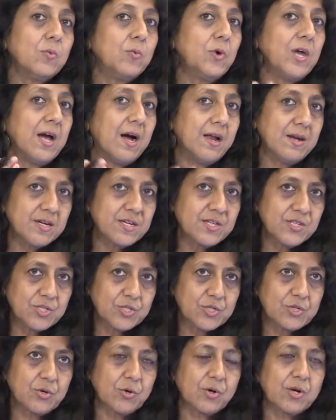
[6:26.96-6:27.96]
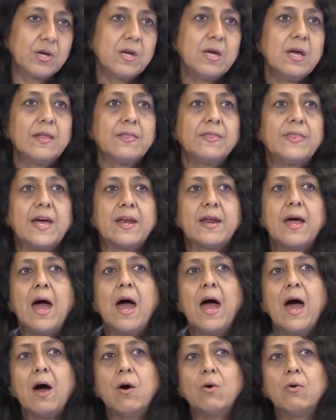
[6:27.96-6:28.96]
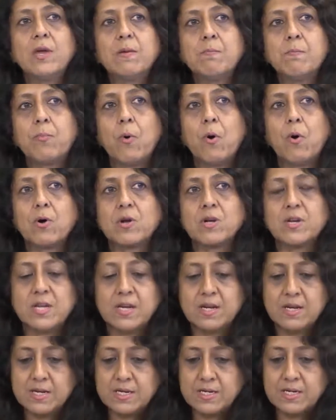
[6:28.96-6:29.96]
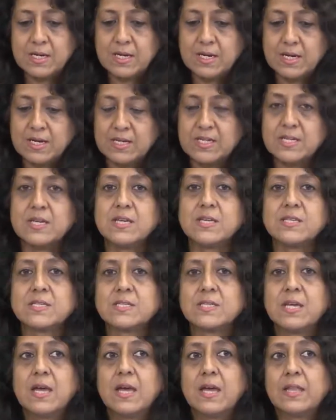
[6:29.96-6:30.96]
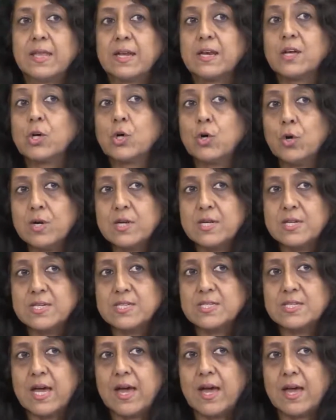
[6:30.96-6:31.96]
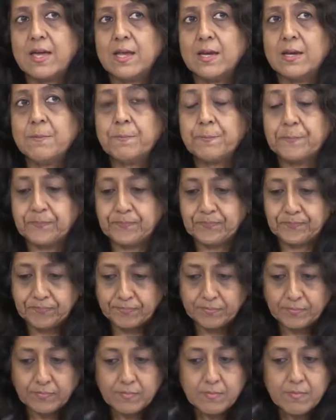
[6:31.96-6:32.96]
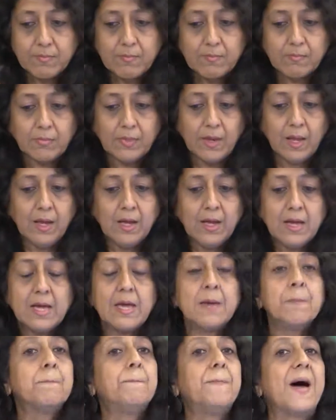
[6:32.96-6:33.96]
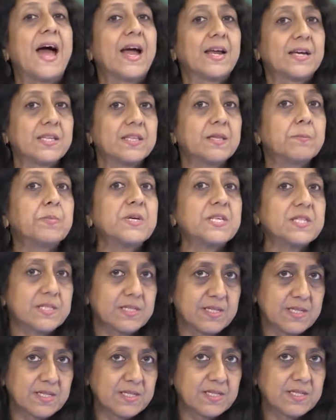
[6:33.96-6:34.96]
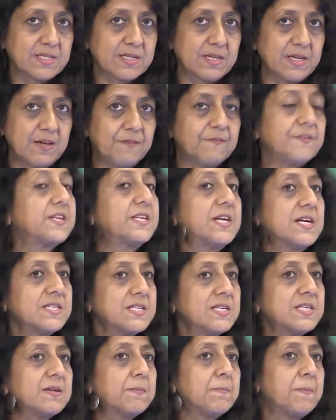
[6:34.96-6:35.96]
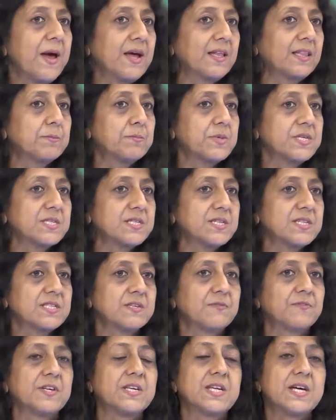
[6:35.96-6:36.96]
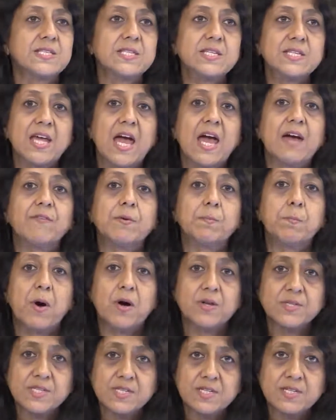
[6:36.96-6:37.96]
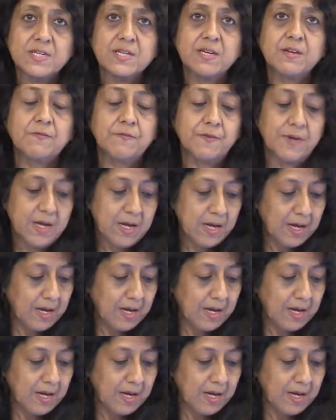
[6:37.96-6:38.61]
we understood that how important it is that a good design impact the business. If it doesn't impact the business, if it doesn't have a positive